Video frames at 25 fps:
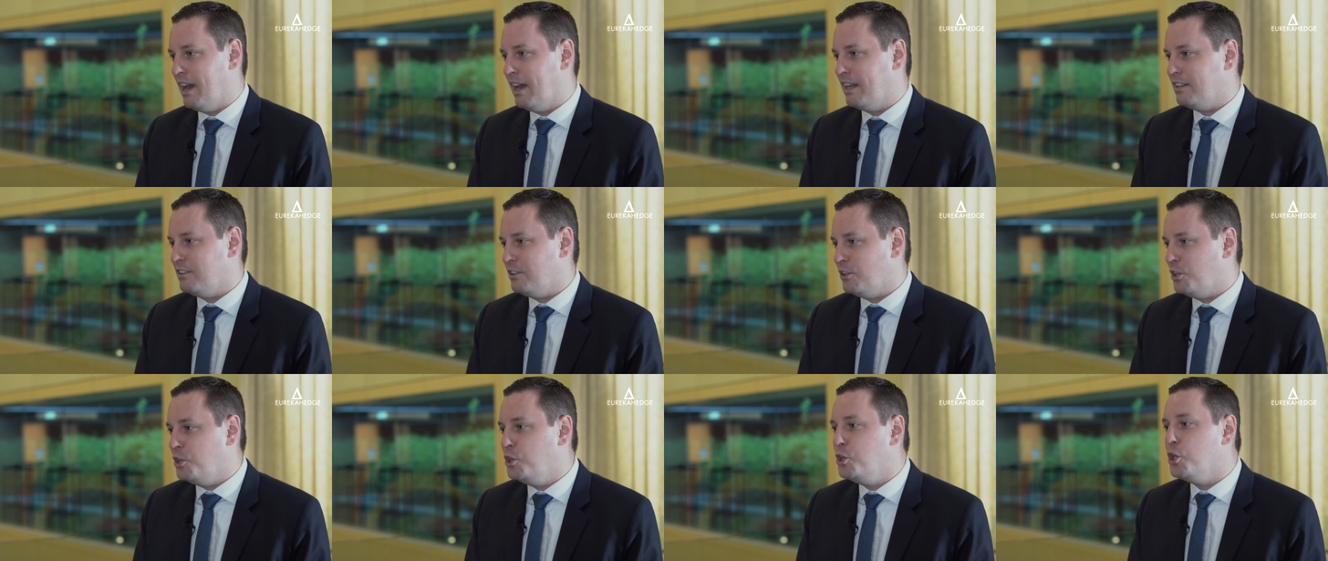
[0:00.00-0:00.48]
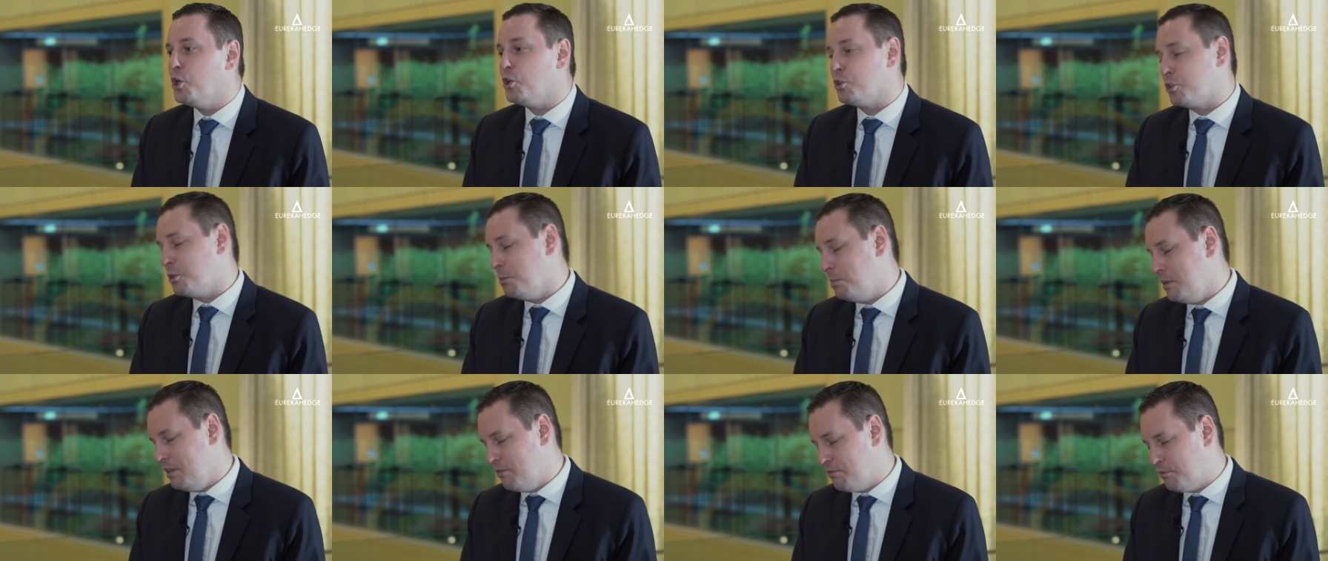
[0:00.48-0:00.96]
and not
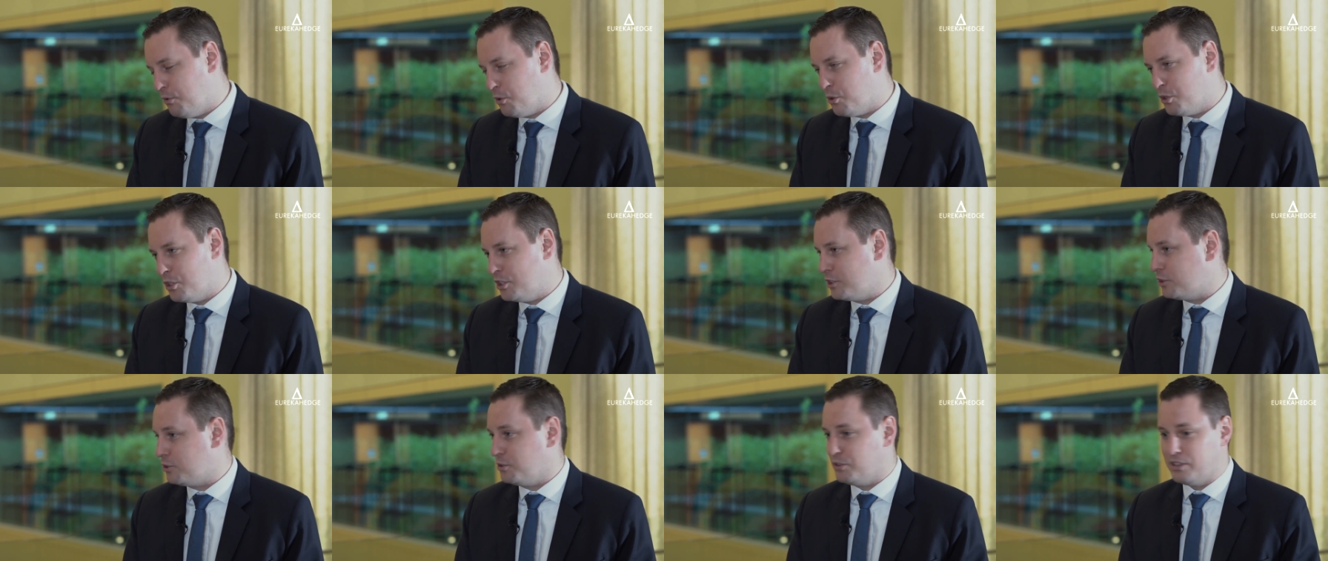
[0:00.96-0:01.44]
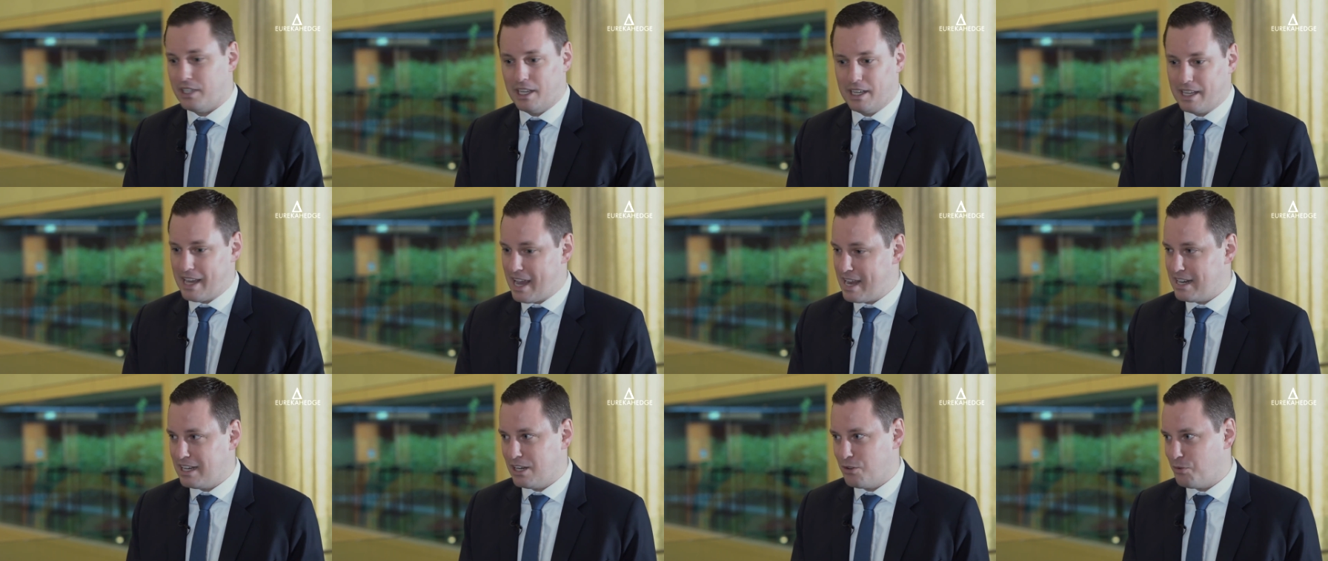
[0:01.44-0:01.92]
to be forced to
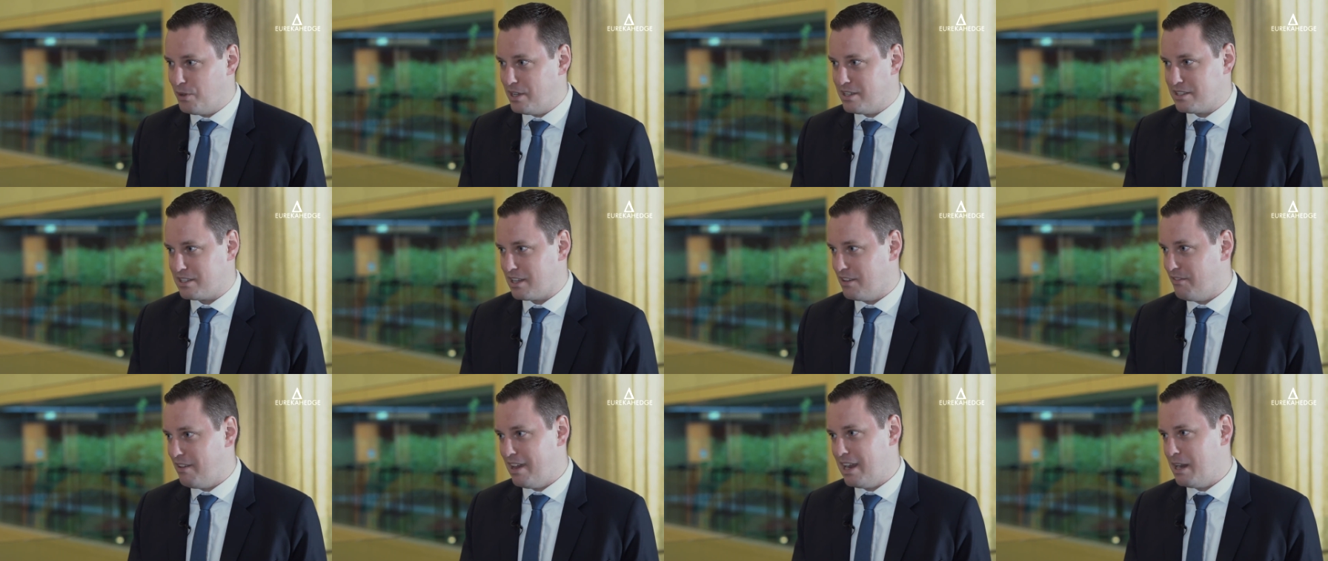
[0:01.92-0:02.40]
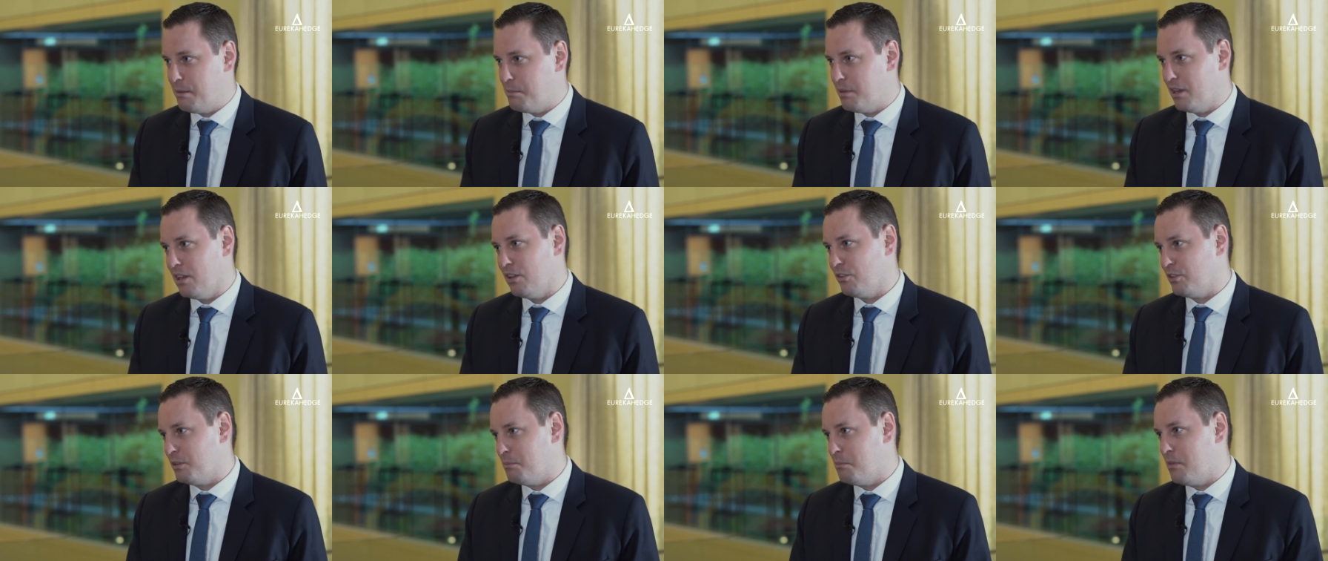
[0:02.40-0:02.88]
take any risk
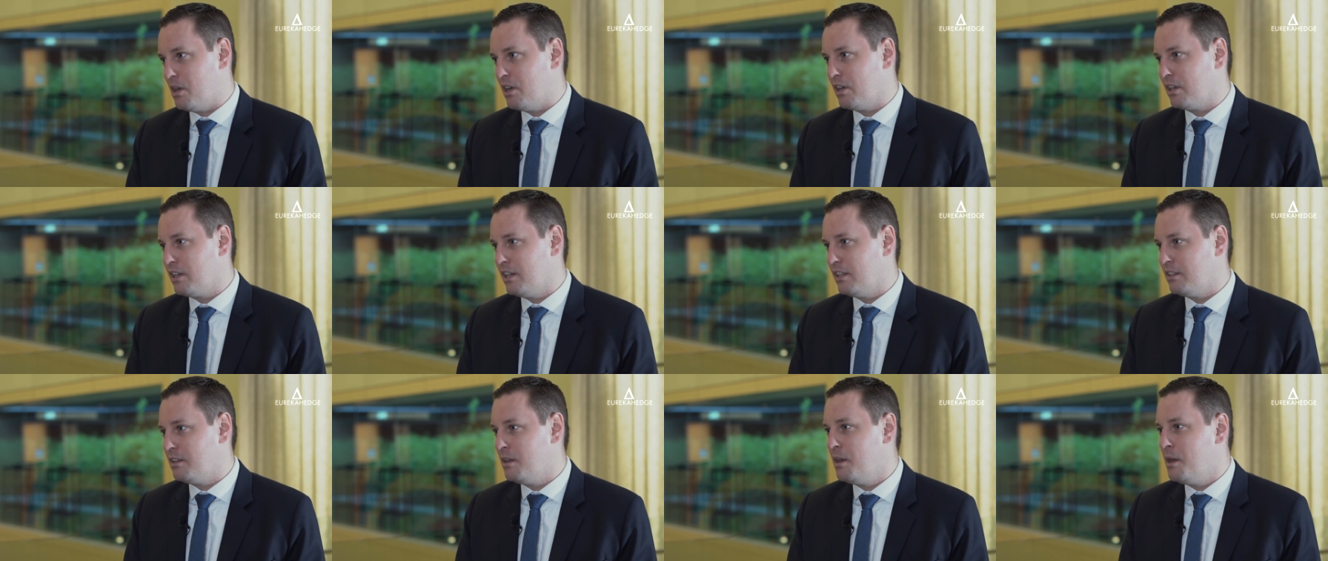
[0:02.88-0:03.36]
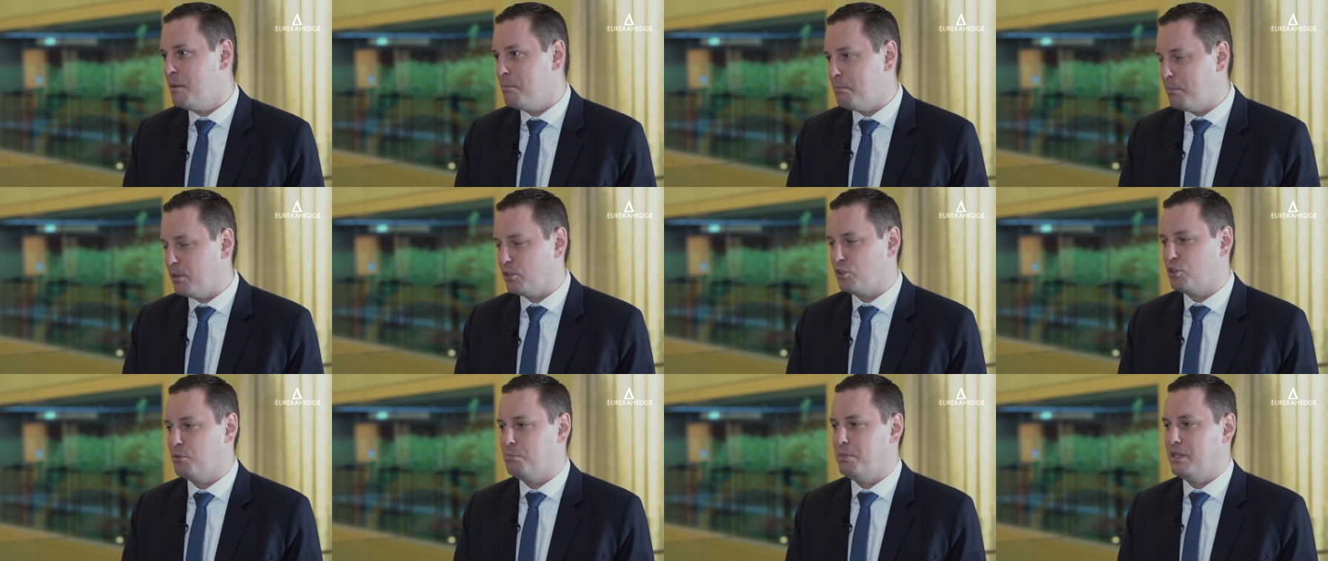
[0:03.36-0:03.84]
available on the oh. market,
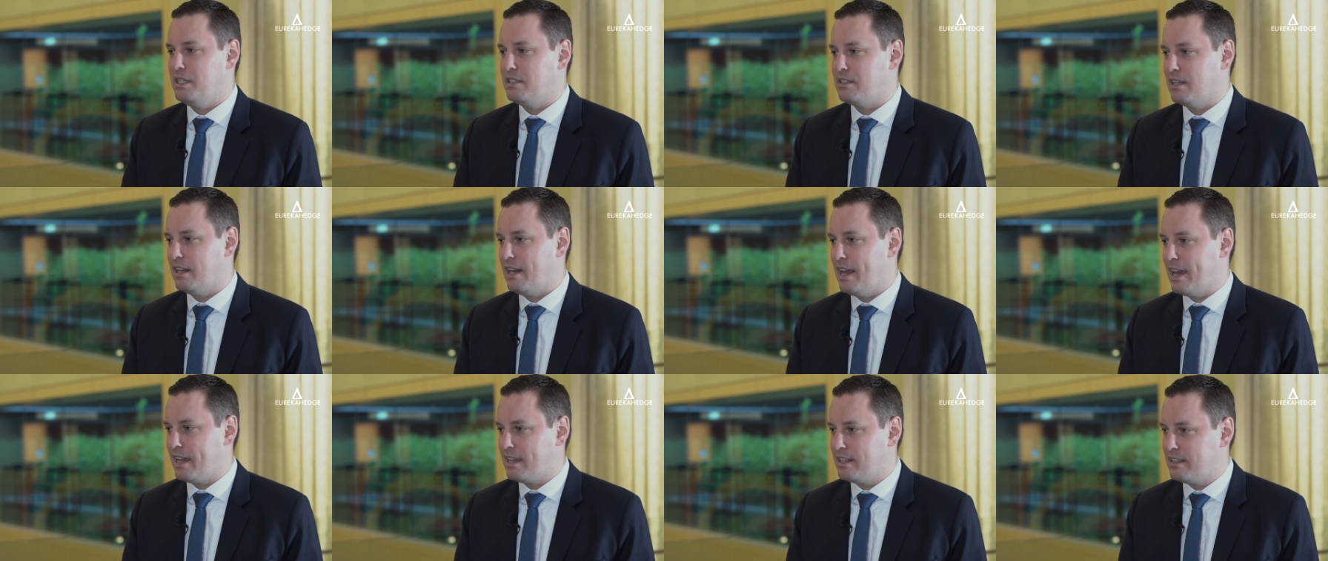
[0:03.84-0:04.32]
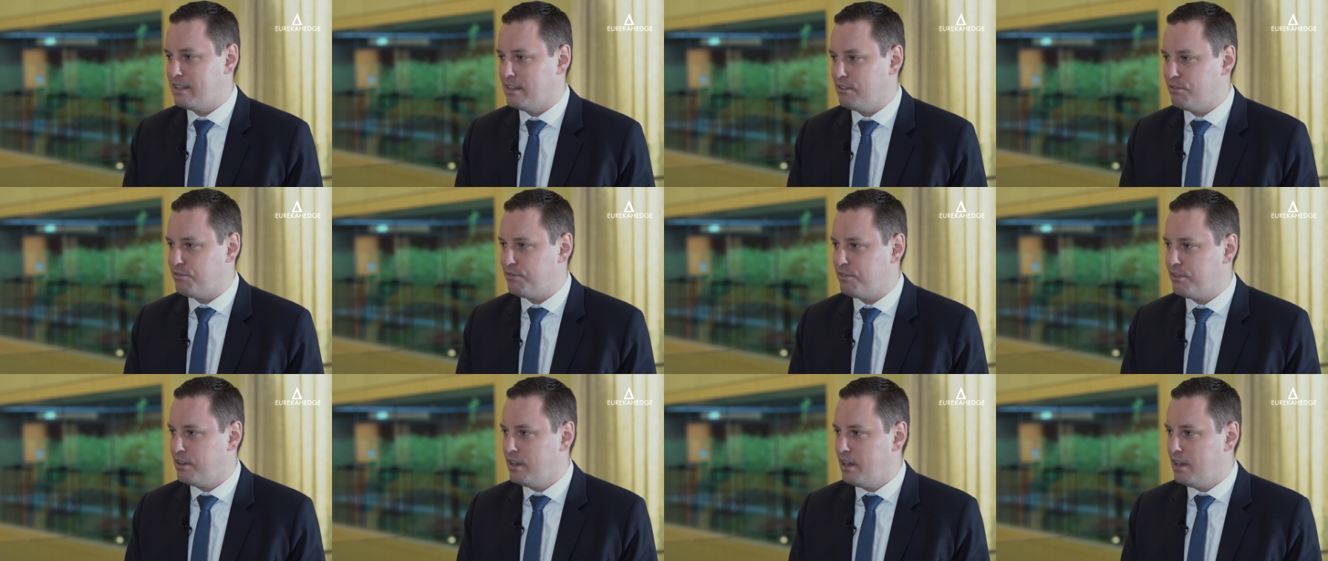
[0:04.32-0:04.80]
but to be selective